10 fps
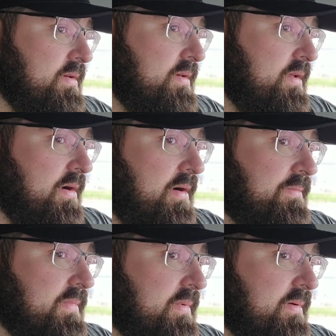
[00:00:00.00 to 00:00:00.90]
you know,
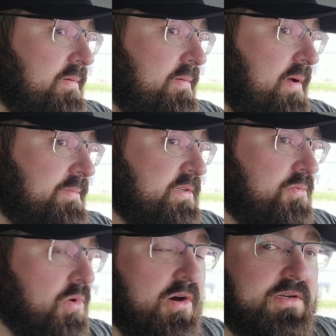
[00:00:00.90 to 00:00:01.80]
I'm I'm
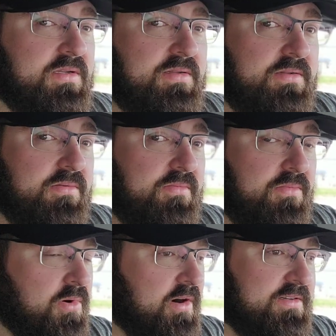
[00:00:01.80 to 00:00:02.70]
just worked,
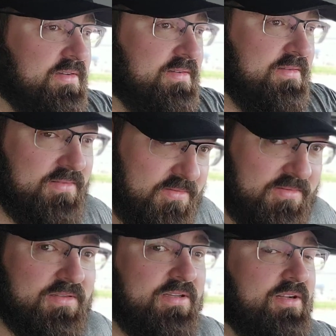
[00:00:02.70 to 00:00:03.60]
worked.
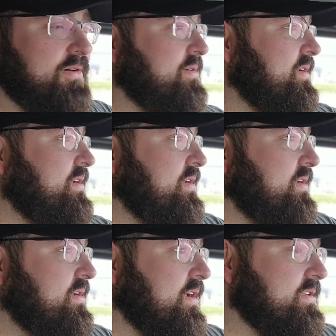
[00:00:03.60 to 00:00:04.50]
You know,
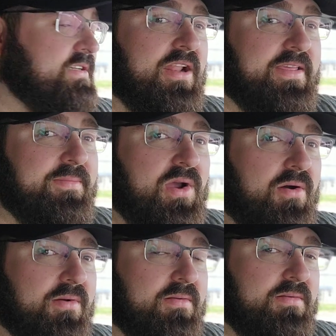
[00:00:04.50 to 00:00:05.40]
I just got to keep
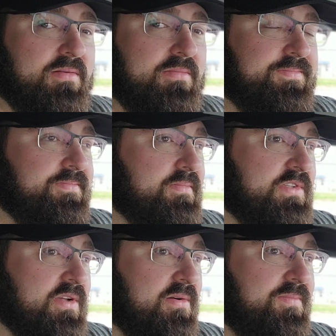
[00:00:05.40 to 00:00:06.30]
going.
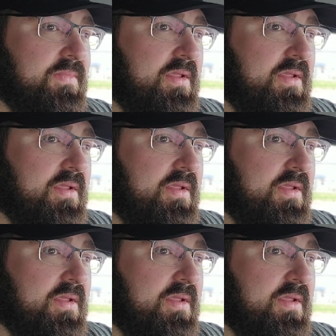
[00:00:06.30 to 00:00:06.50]
So,